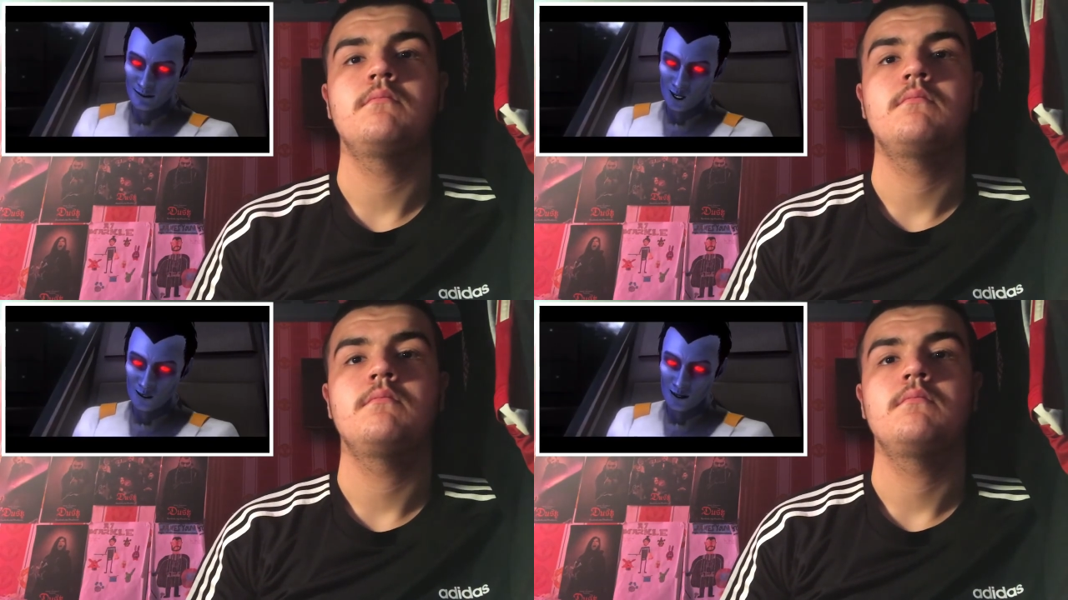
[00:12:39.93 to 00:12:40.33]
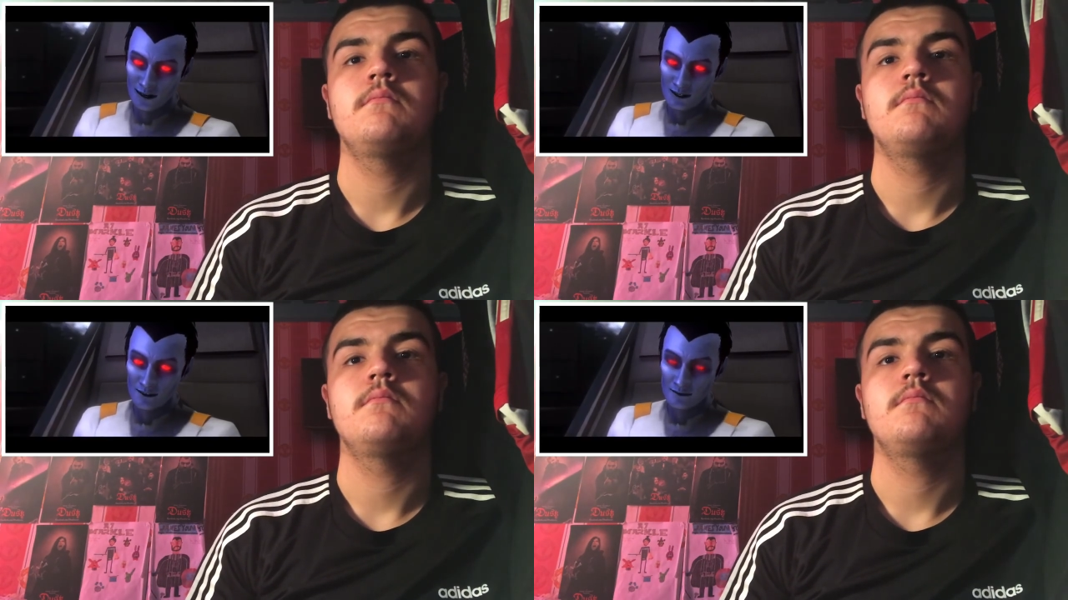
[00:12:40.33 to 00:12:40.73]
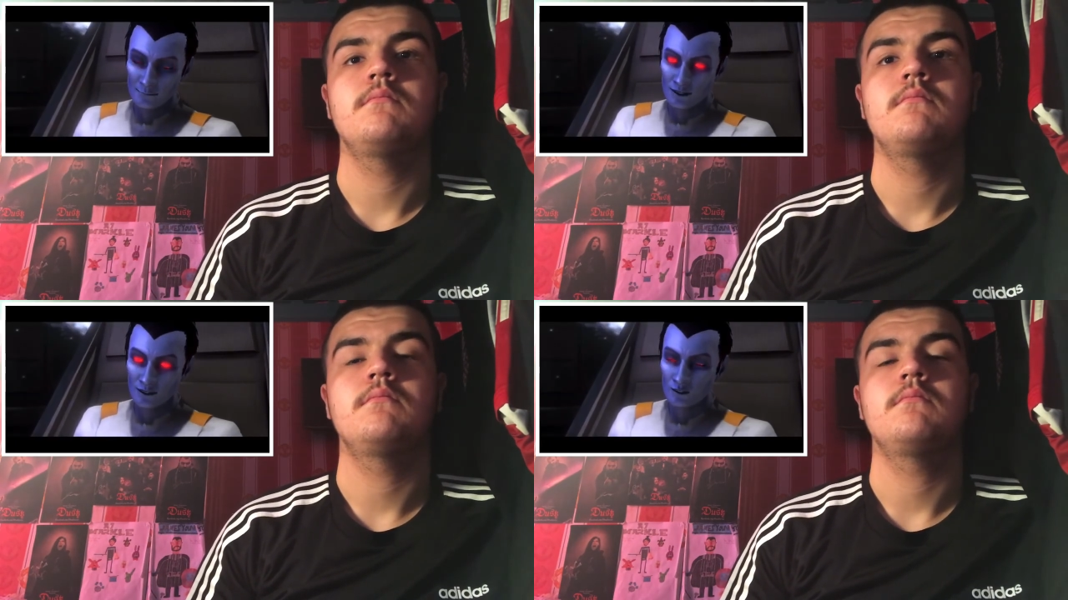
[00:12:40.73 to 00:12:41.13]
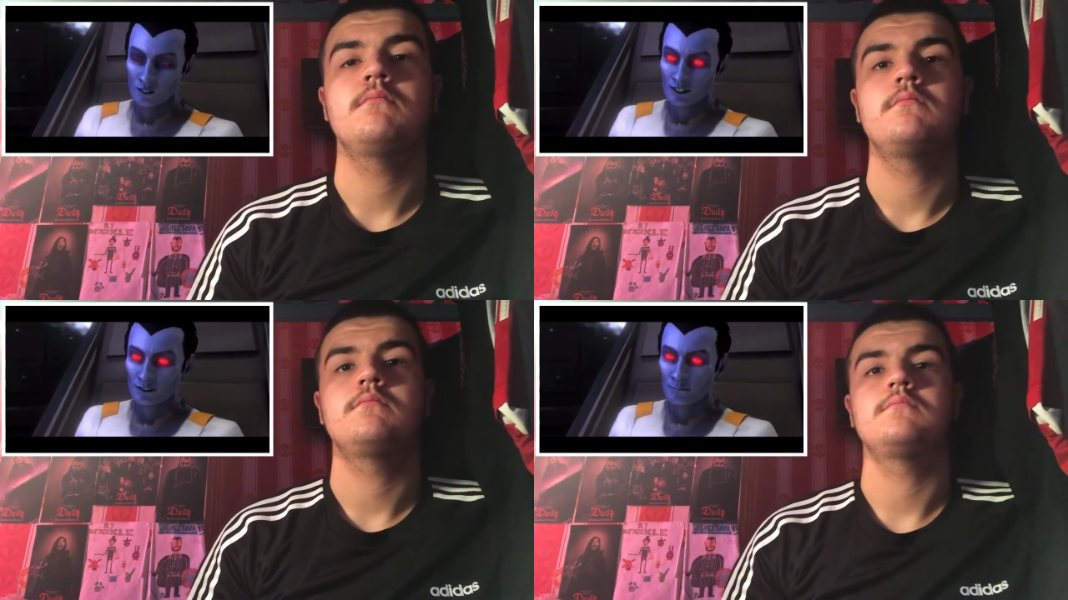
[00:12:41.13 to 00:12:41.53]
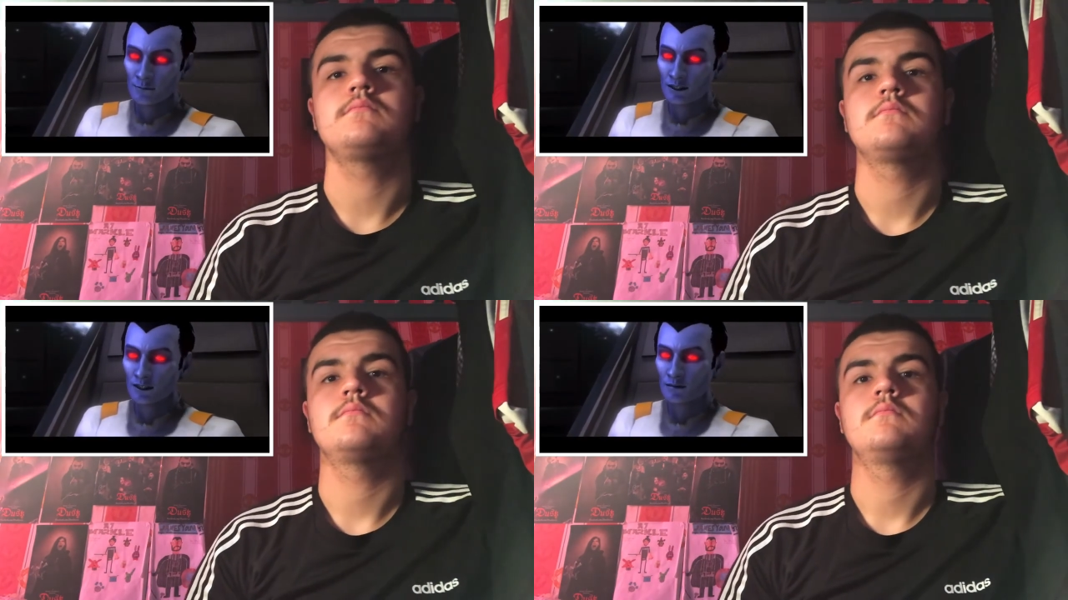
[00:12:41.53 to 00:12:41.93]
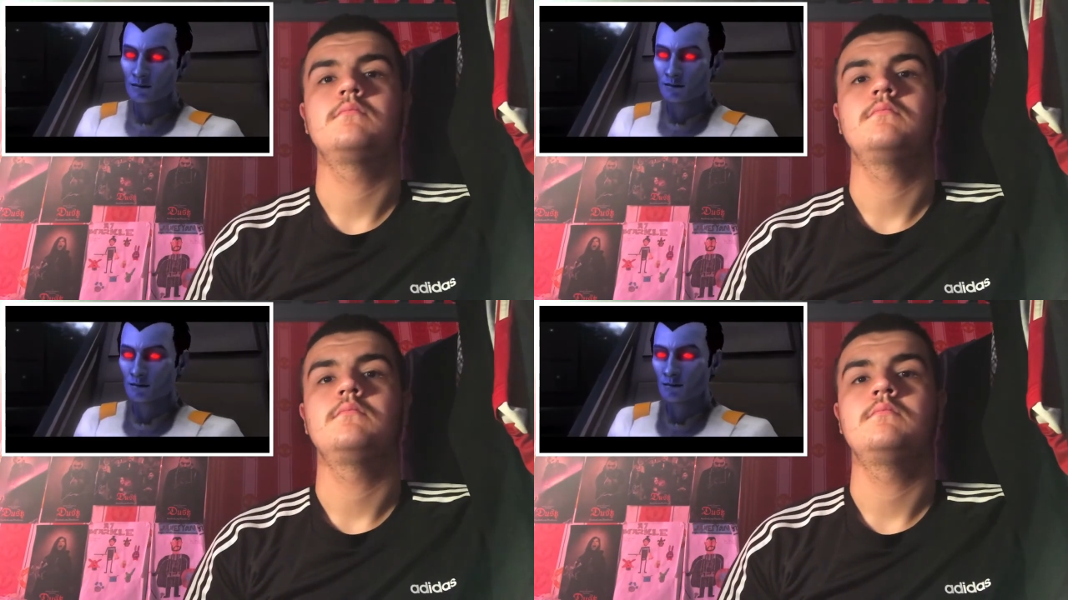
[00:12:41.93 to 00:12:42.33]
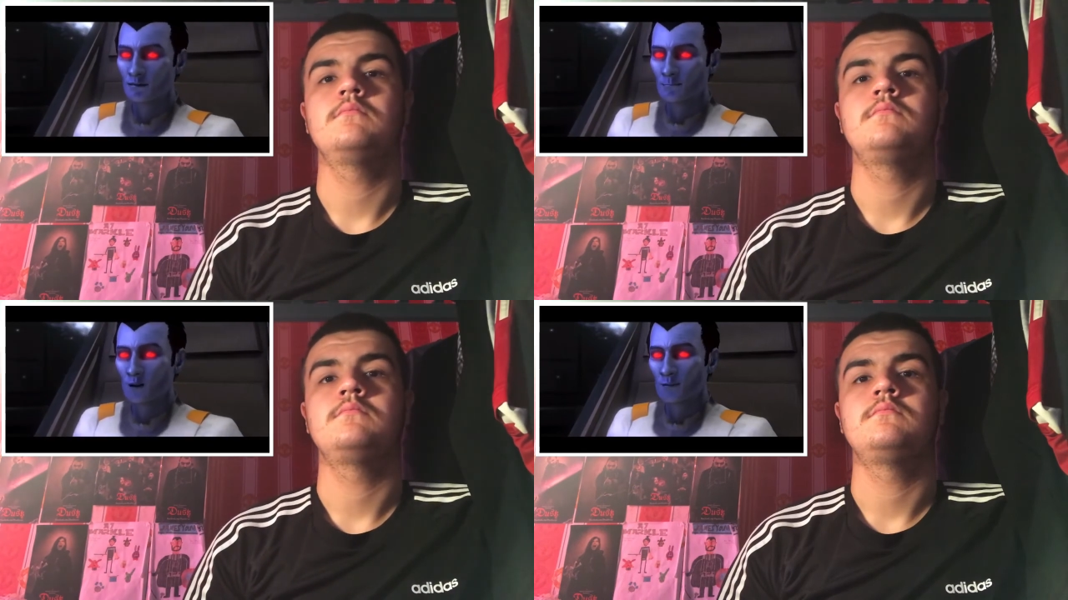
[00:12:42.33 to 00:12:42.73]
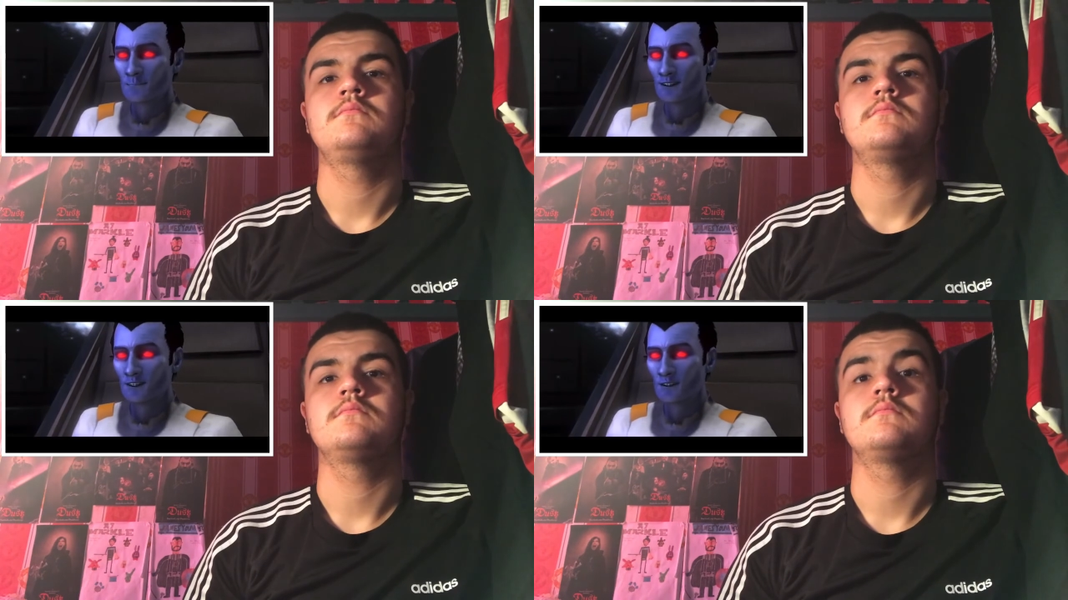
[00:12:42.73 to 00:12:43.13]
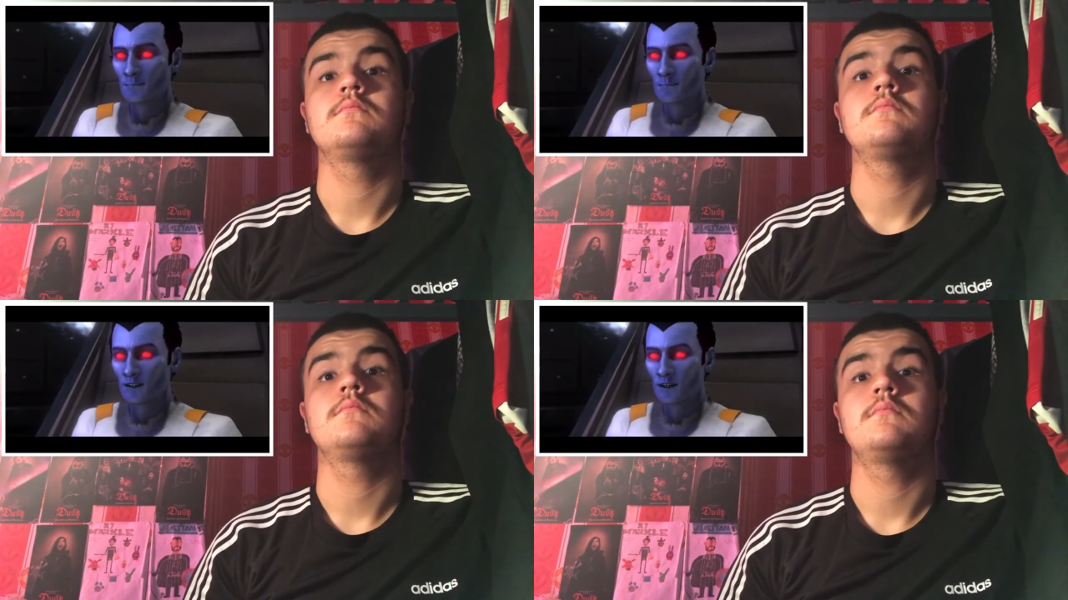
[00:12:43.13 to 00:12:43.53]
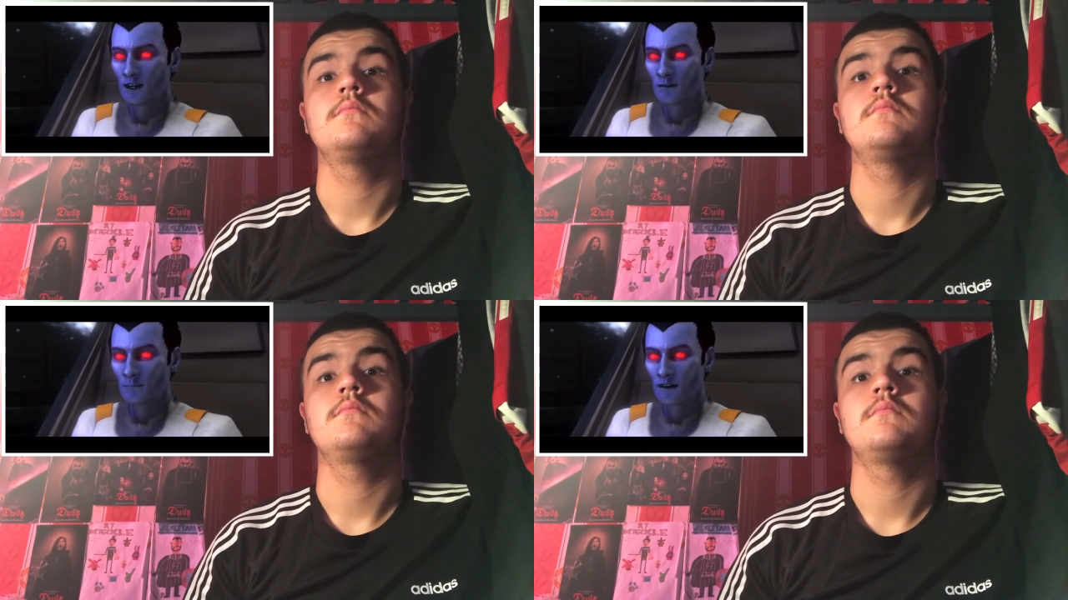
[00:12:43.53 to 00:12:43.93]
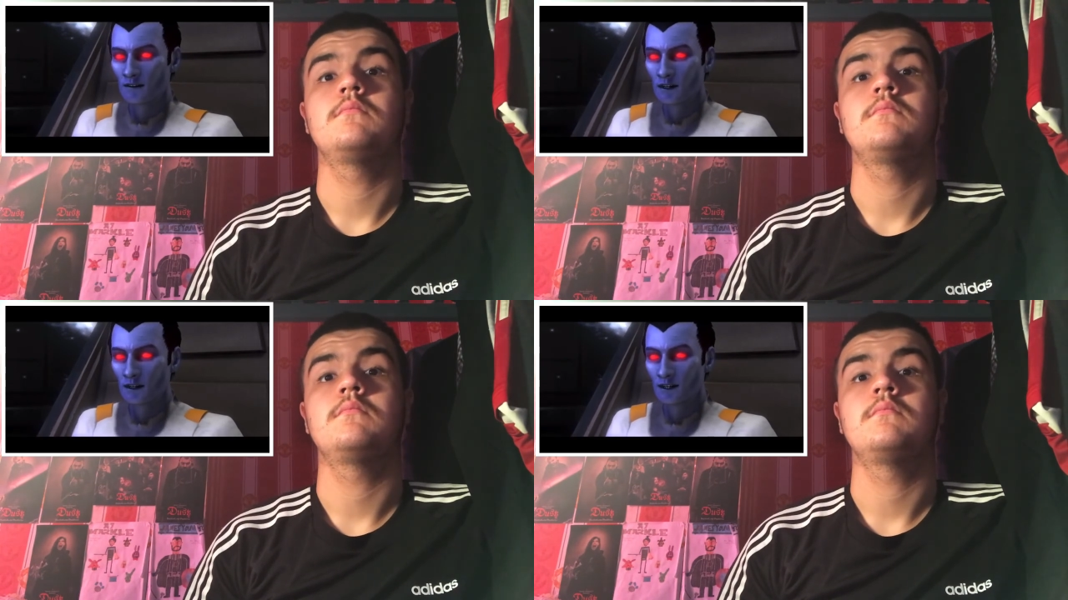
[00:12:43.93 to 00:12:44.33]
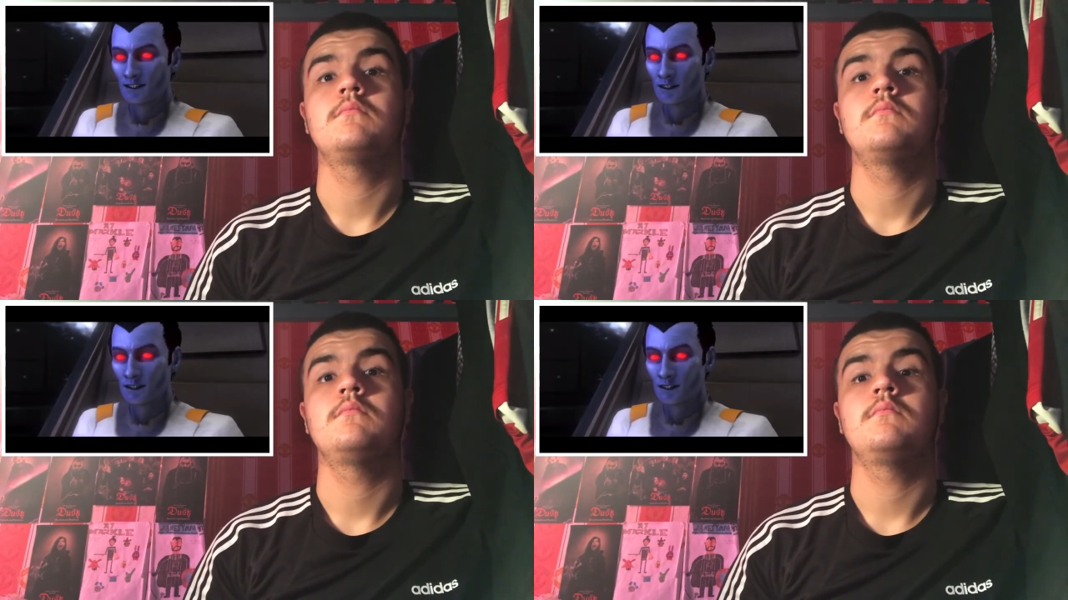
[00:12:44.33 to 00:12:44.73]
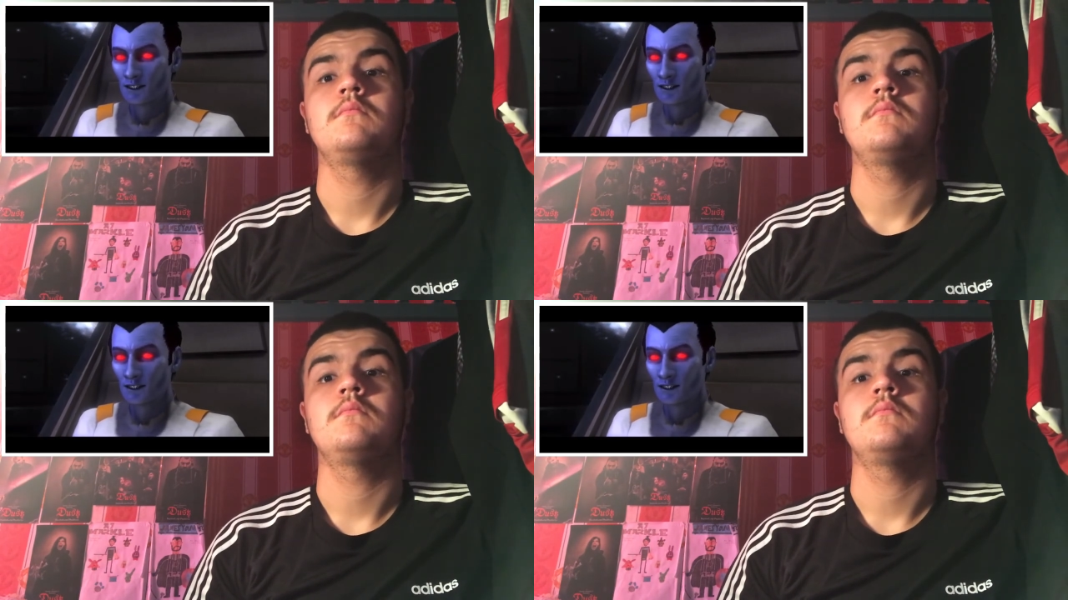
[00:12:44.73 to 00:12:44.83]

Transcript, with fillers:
Speaker 1: Created from a tissue sample. Probably sometime before the real